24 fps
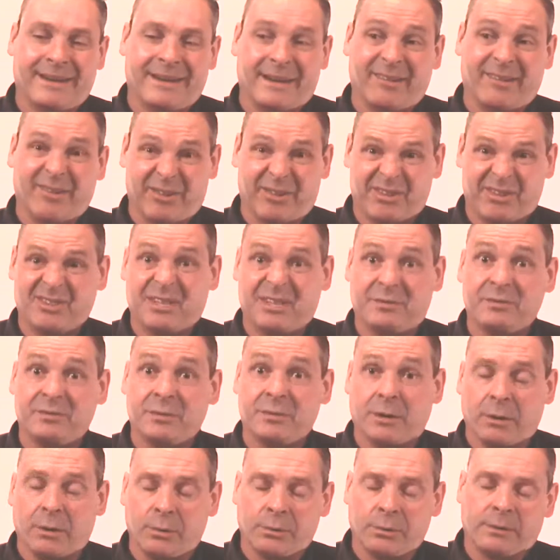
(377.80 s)
or stiff
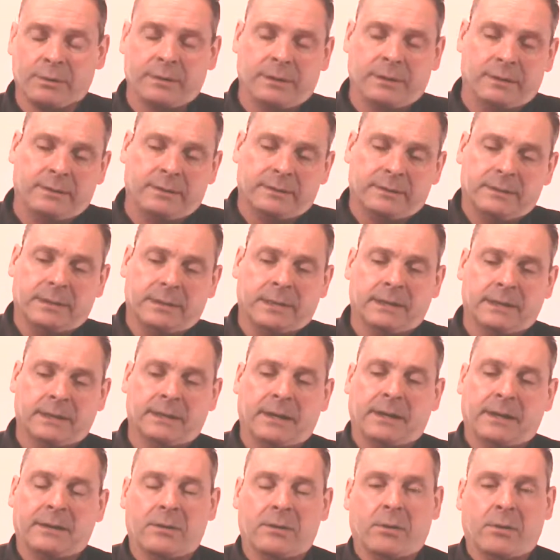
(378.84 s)
toe
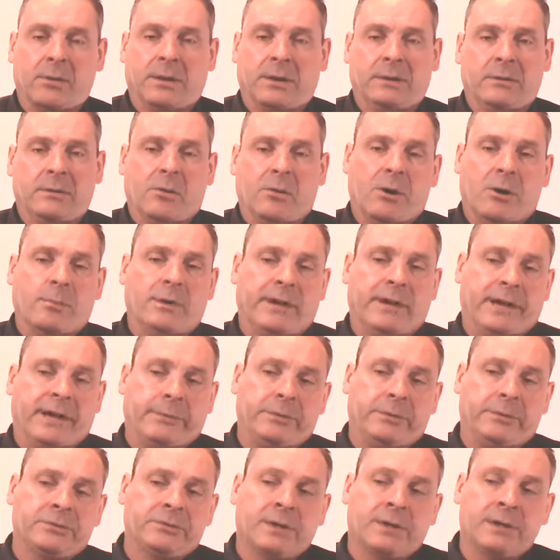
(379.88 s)
in normal
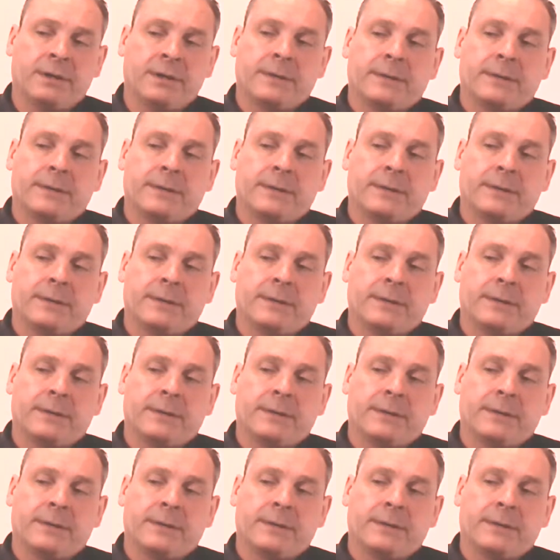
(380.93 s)
language.